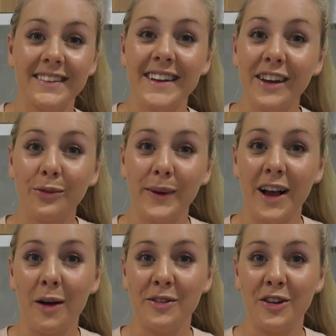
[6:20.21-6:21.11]
Next
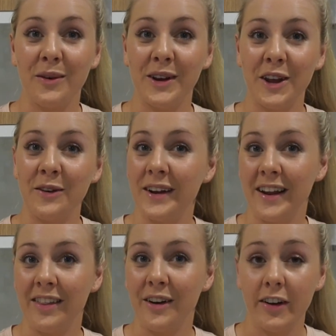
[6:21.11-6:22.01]
week I'll be showing you
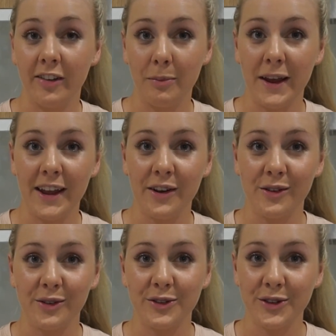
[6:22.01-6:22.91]
another recipe
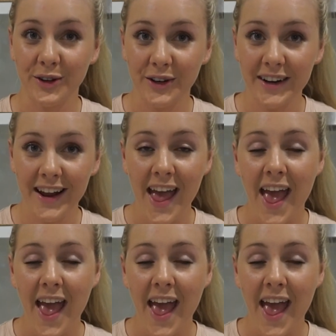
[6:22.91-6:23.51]
or two